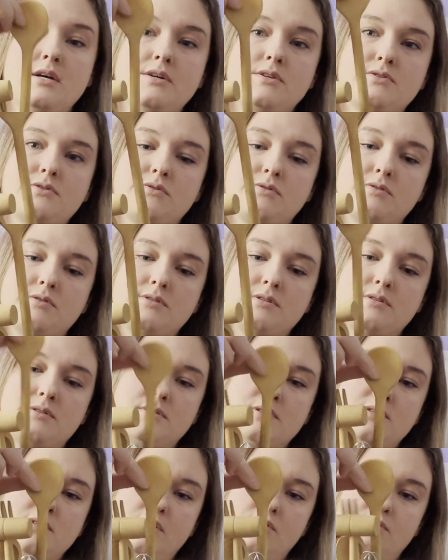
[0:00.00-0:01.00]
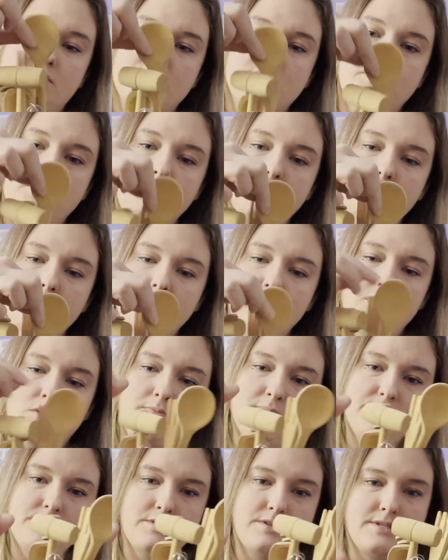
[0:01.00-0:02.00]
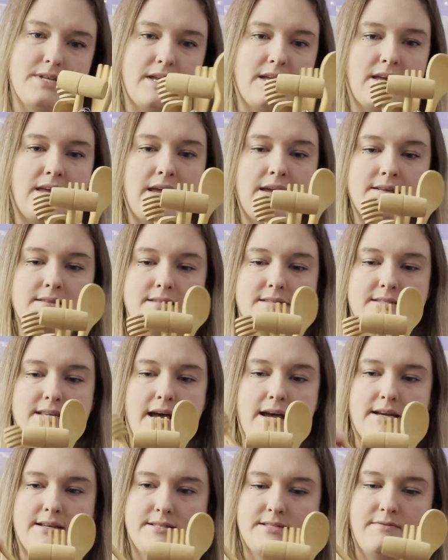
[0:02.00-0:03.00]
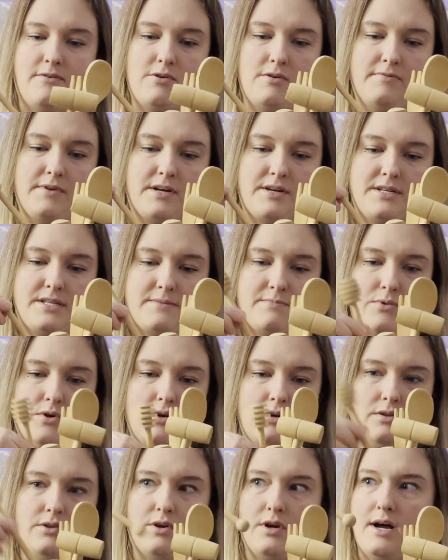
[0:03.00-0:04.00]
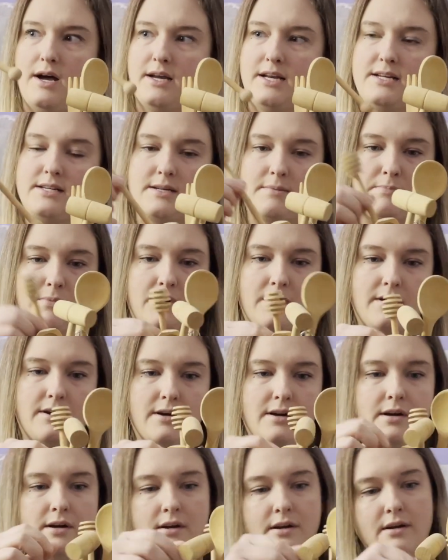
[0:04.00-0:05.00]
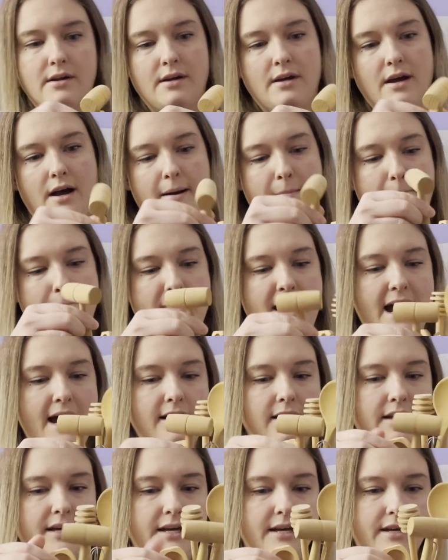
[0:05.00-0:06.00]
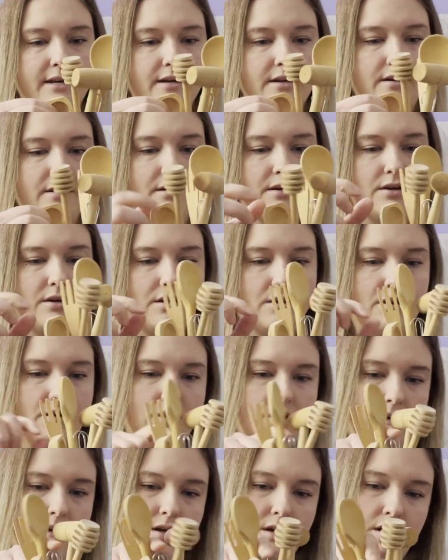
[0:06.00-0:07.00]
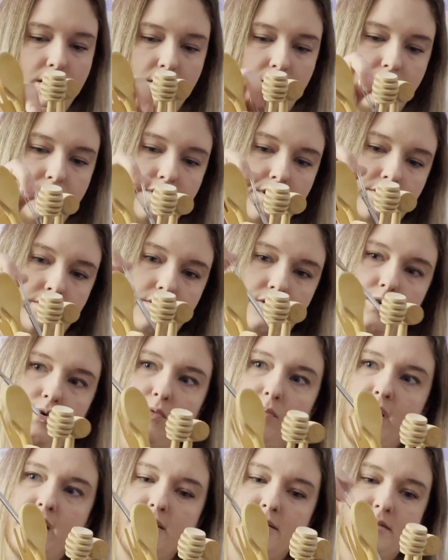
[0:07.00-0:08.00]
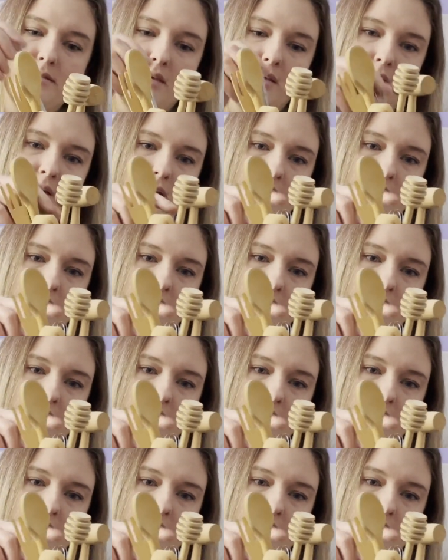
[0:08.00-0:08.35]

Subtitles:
So there's a little spoon. It almost looks like a kid's set. It's all very small. A little honey dipper, a mallet, another little whisk.